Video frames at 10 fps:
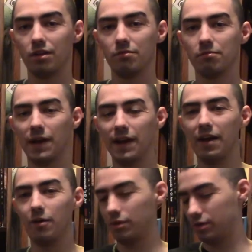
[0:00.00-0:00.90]
But
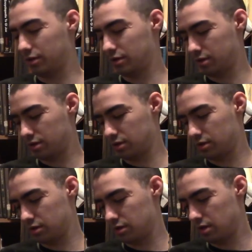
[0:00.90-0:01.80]
now,
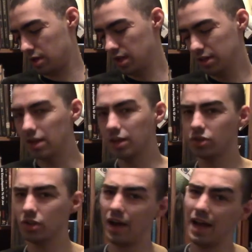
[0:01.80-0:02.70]
in such
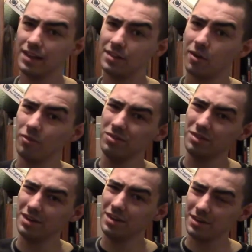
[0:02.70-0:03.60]
though, I don't
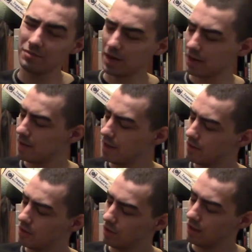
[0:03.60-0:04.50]
recommend
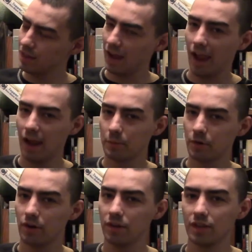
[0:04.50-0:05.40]
using the
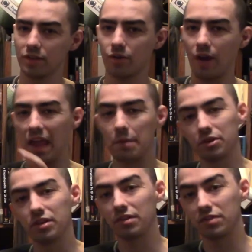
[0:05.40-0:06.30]
hammer unless you're
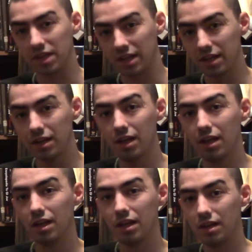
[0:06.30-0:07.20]
hammering something in.
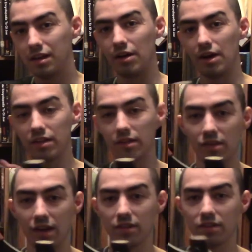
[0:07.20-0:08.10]
Now, as I
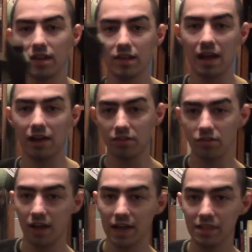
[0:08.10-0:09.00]
said, these axes
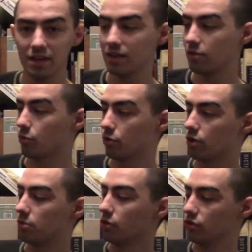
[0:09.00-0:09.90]
like this
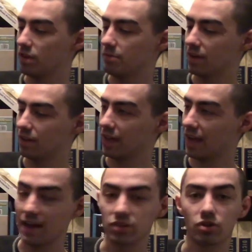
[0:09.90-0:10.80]
were mostly meant like
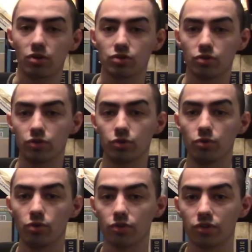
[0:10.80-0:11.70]
agricultural
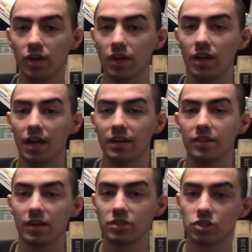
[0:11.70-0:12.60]
tools. And as
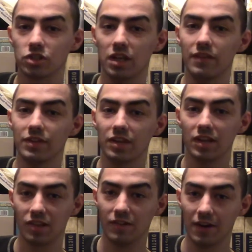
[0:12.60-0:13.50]
such, even to this
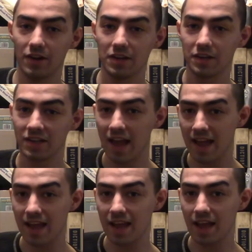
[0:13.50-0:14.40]
very
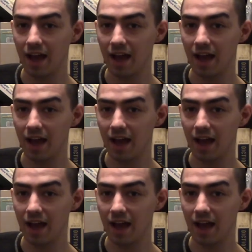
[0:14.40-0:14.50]
day,